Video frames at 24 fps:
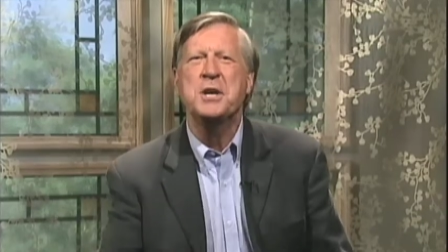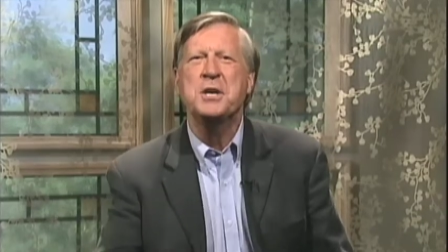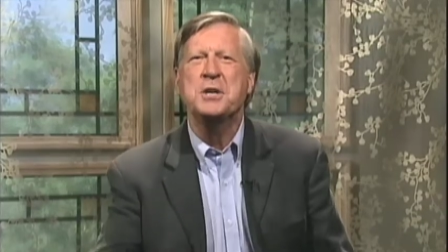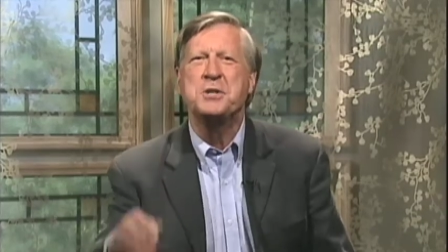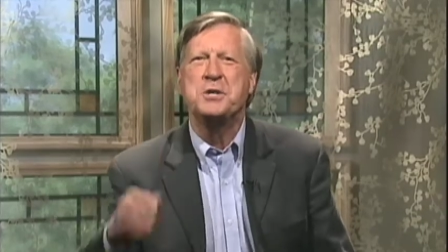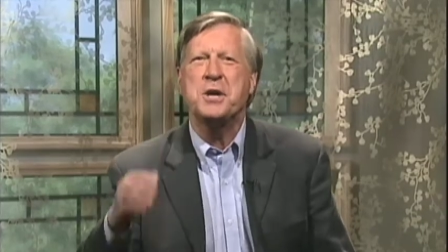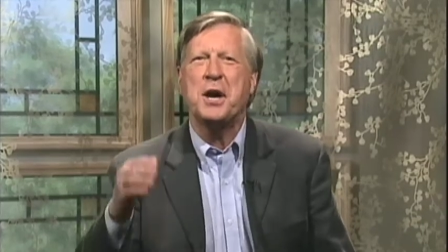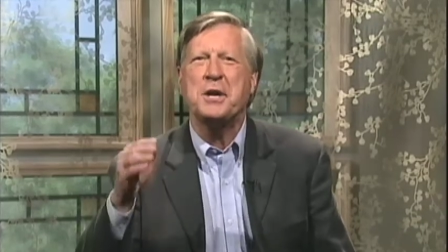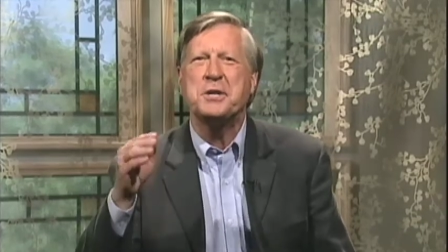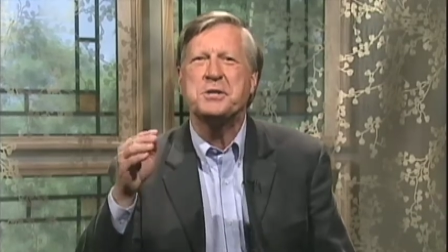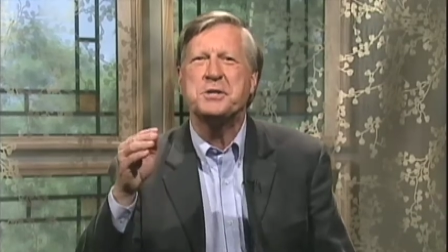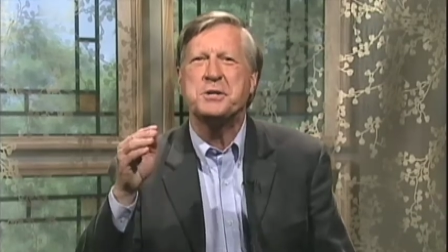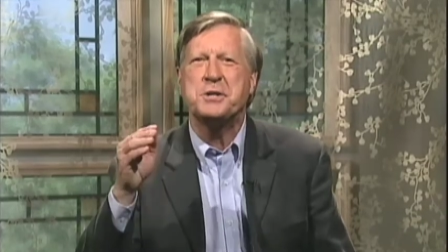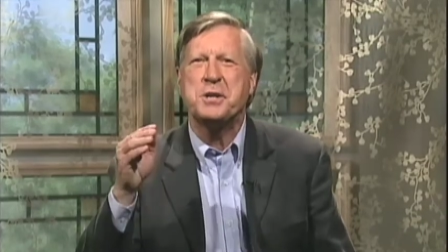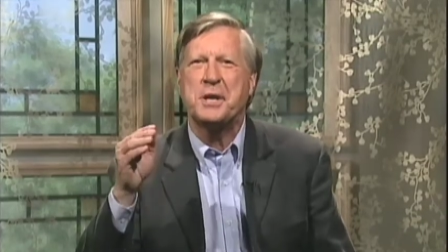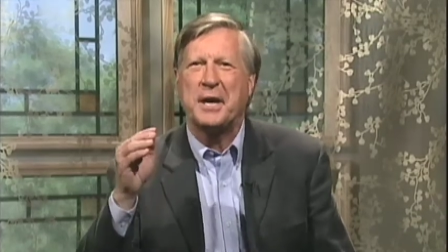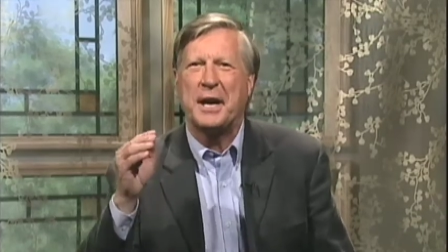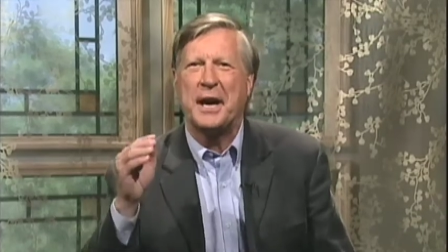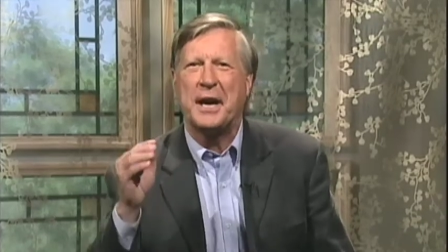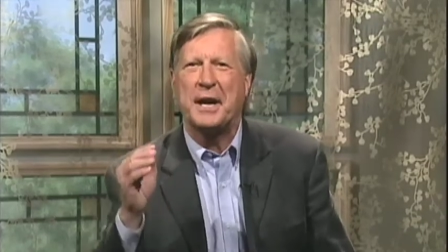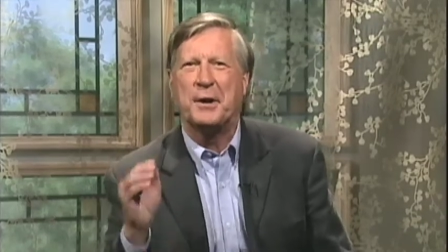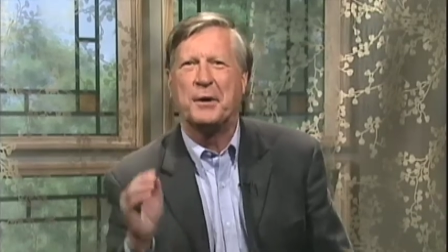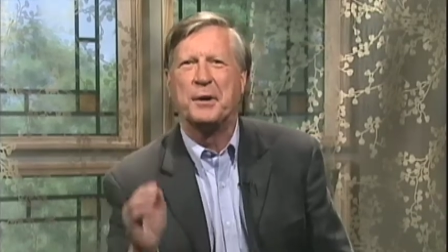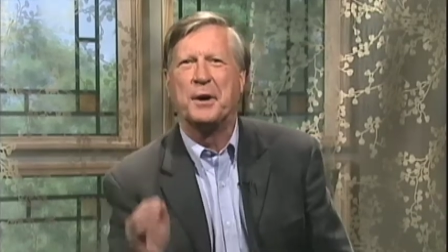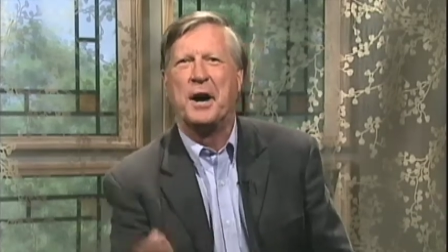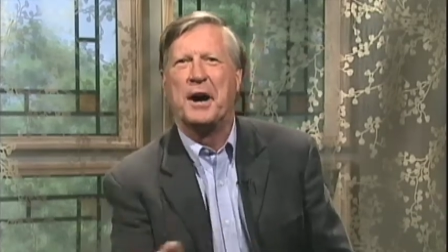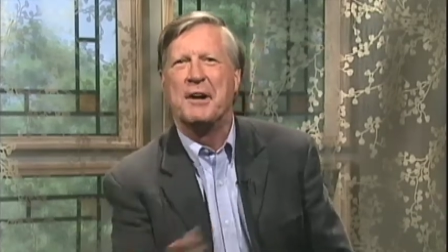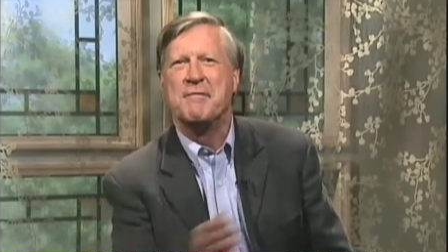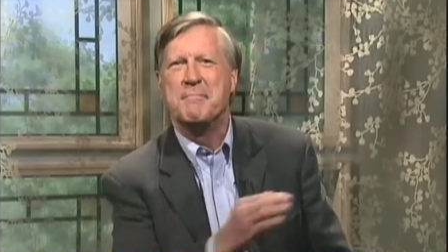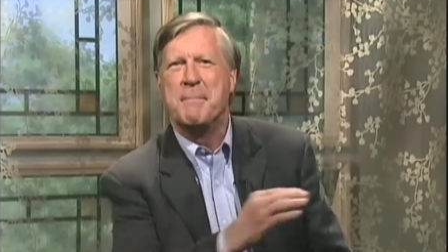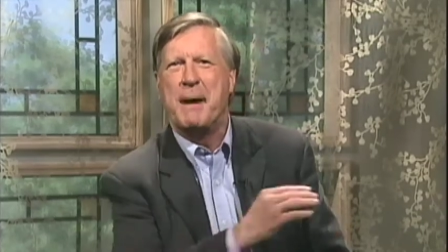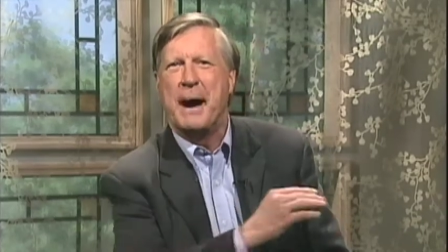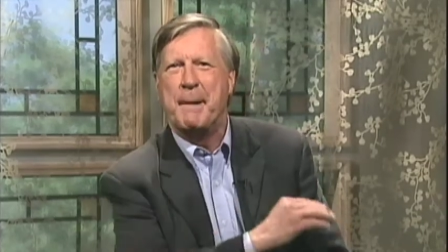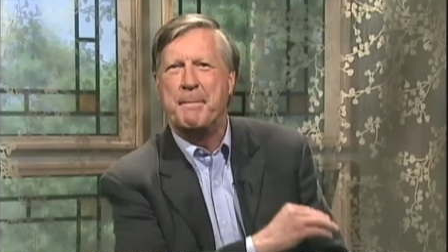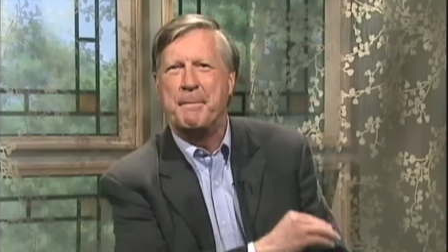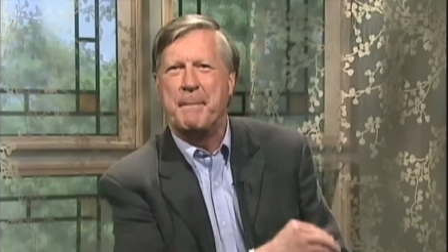just to get her off
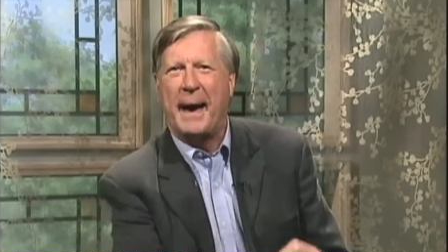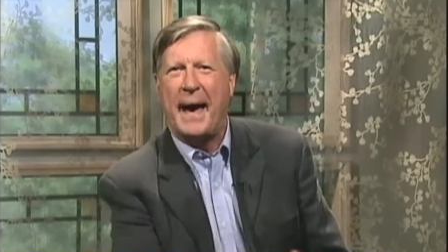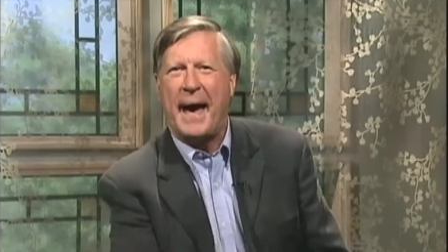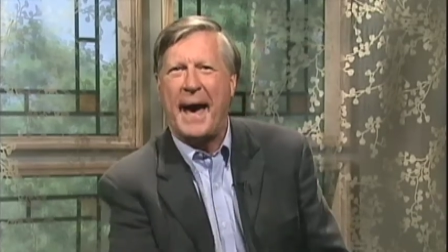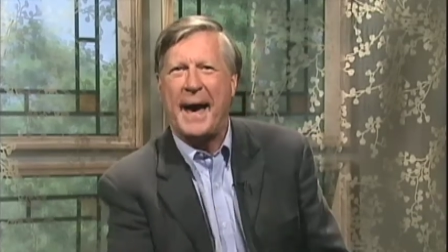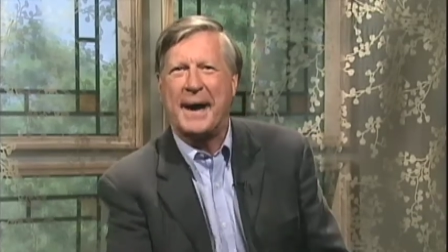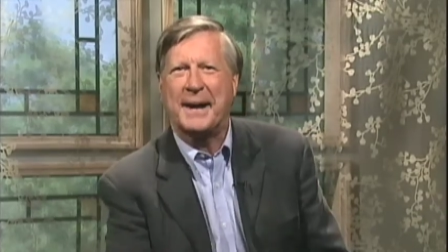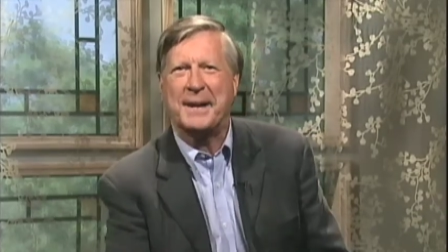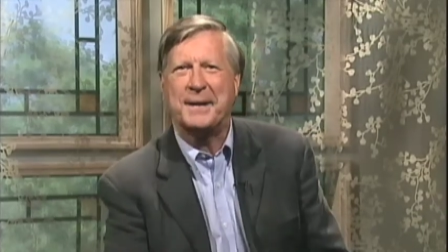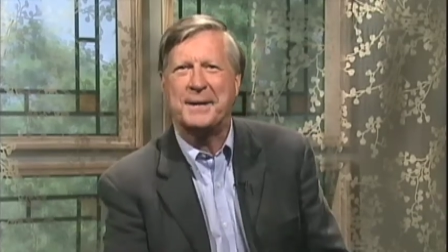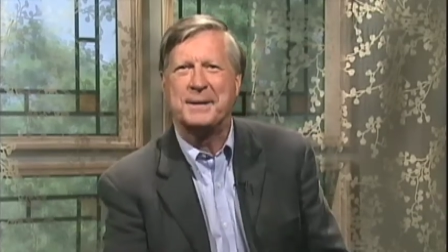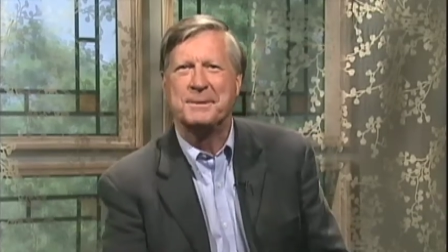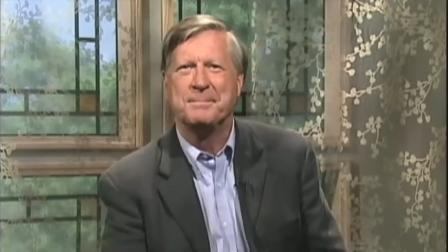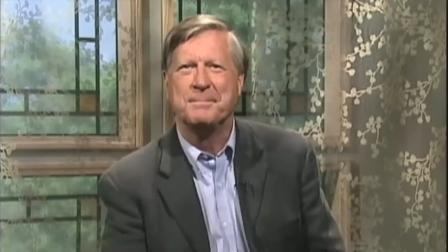my back.